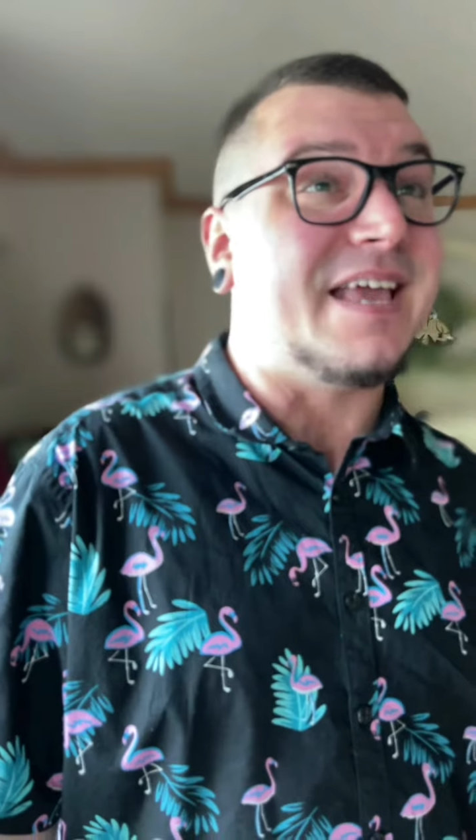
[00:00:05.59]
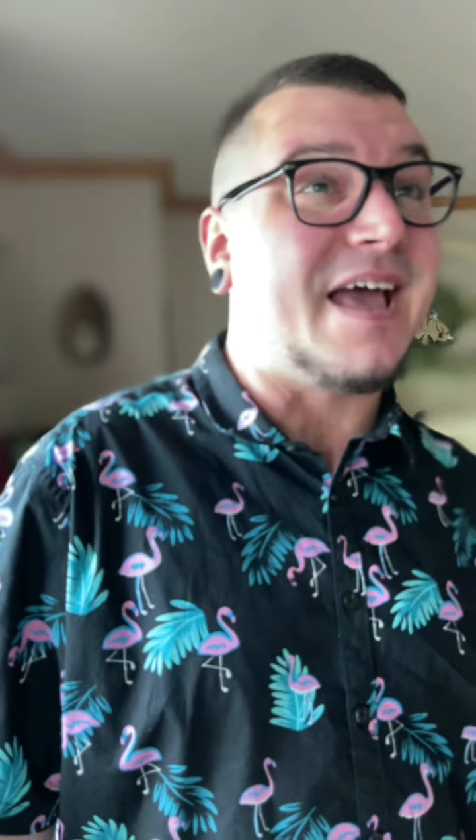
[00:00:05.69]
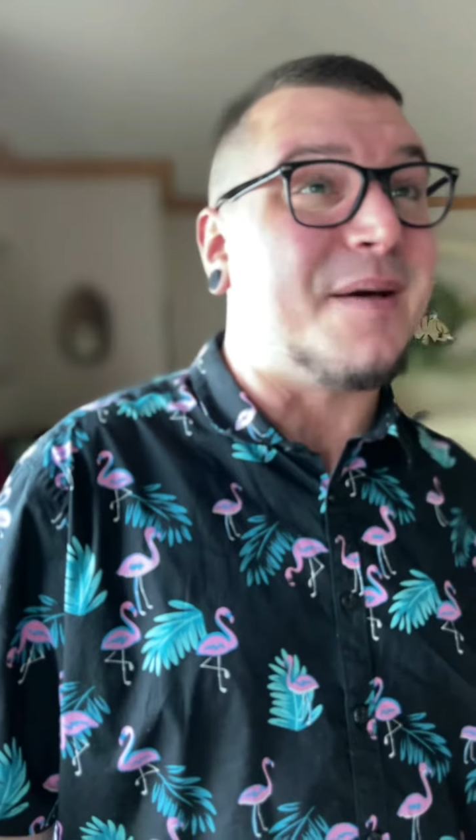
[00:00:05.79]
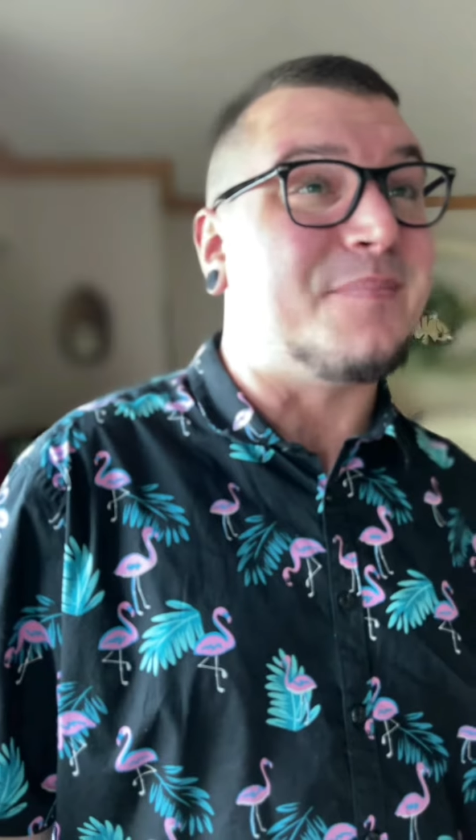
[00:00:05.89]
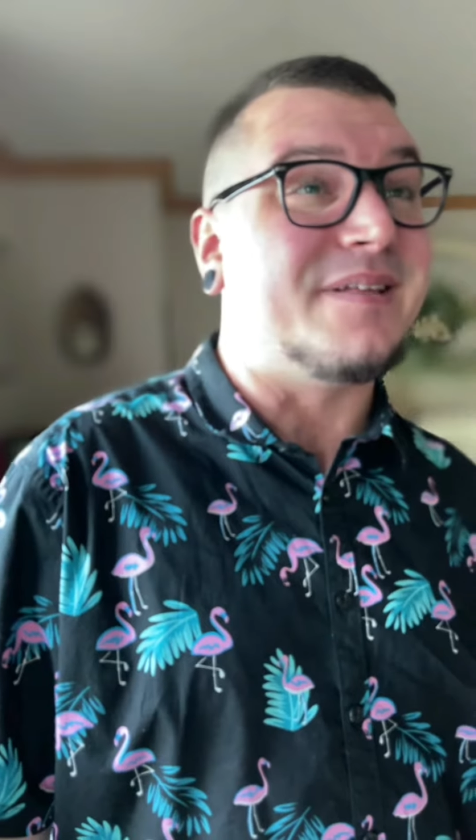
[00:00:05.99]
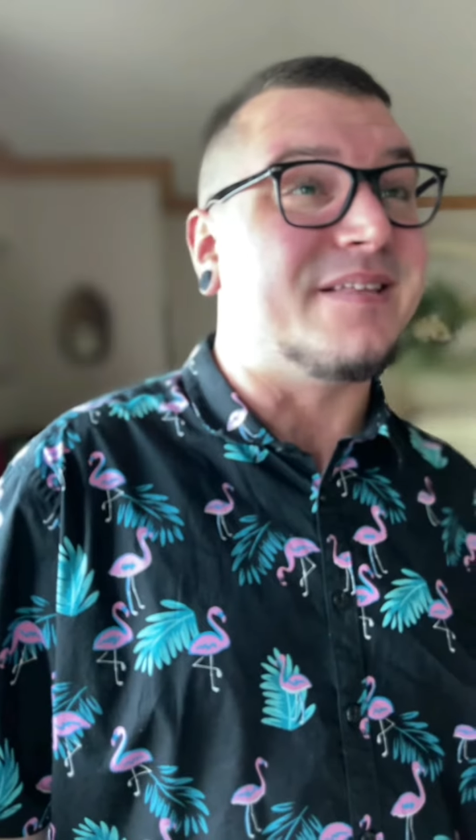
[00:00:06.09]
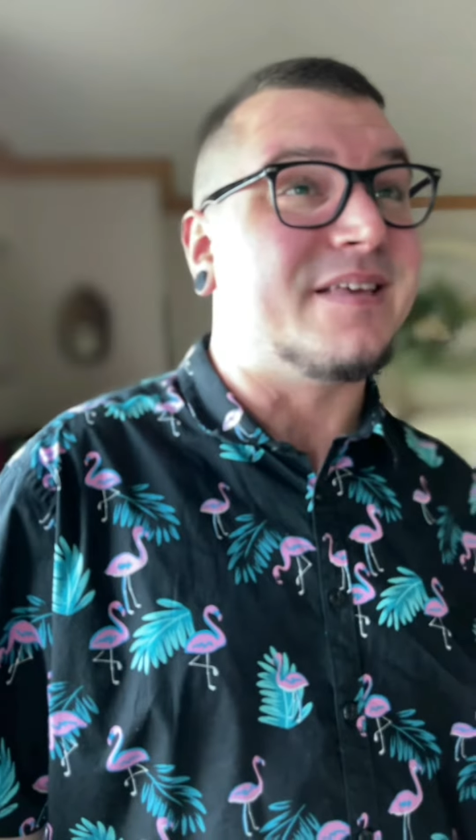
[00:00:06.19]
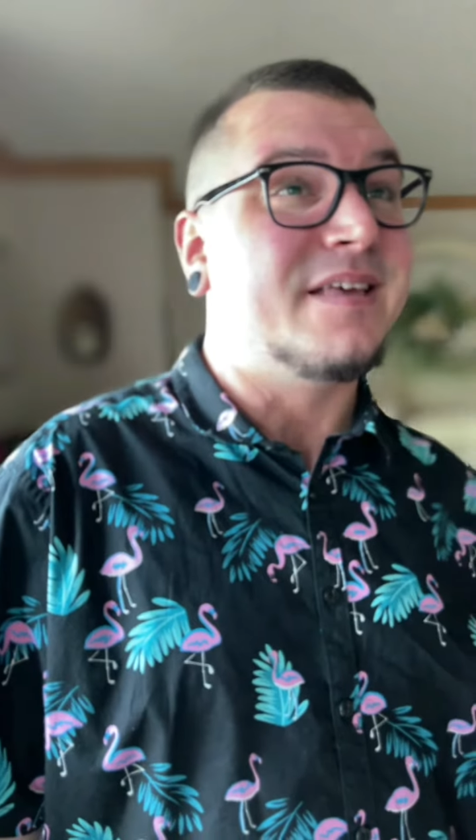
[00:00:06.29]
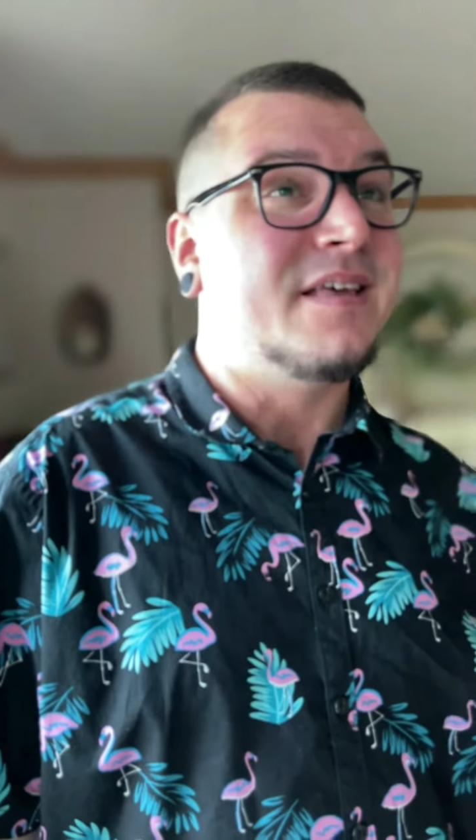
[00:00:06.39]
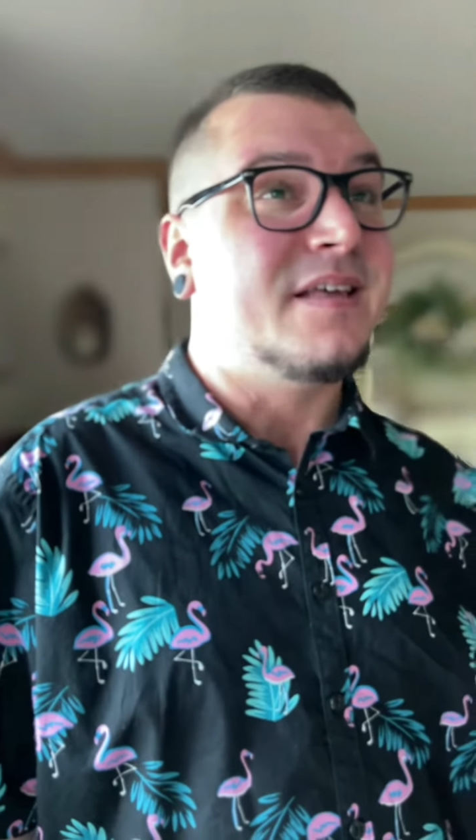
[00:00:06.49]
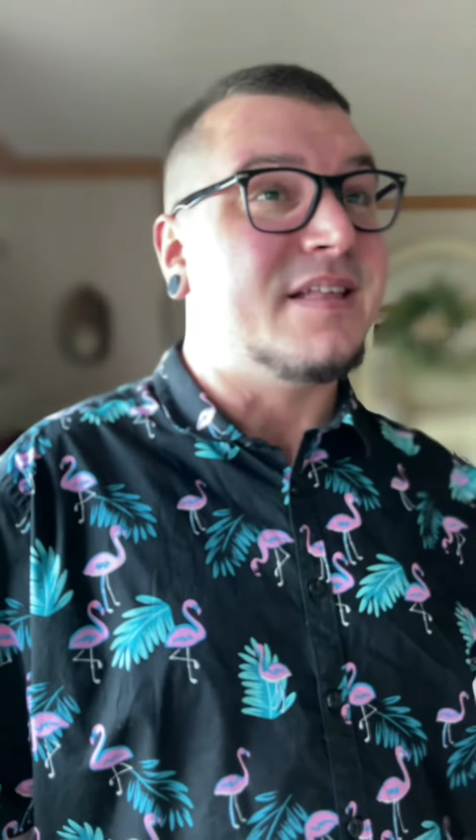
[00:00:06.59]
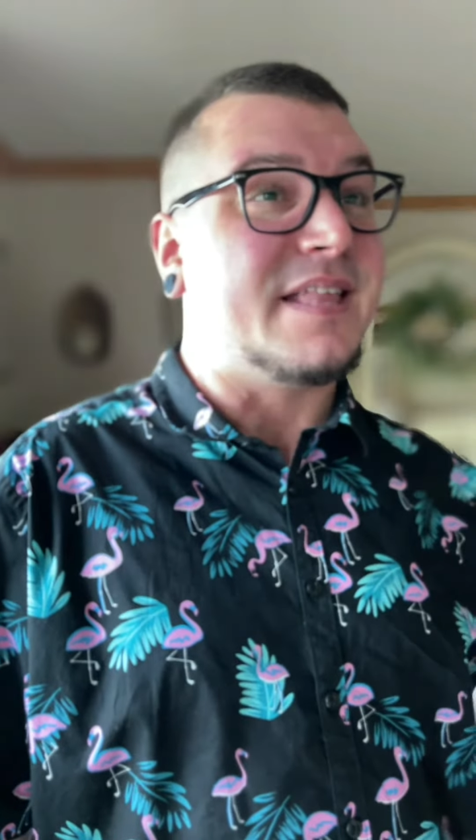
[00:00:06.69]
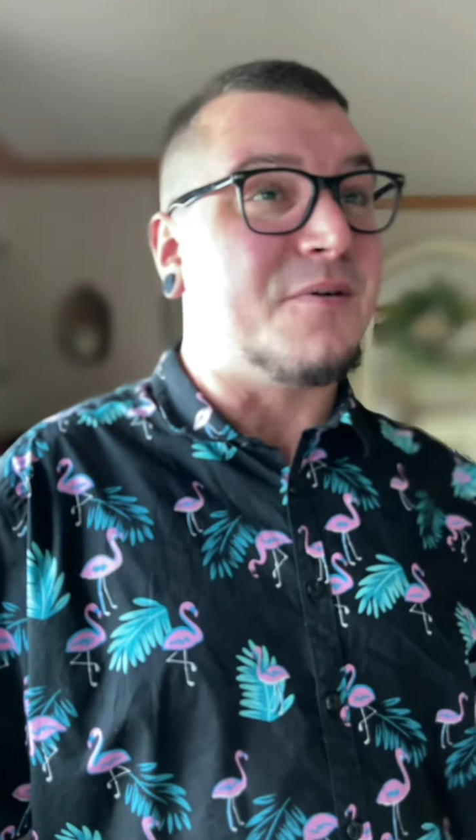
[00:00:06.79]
happened.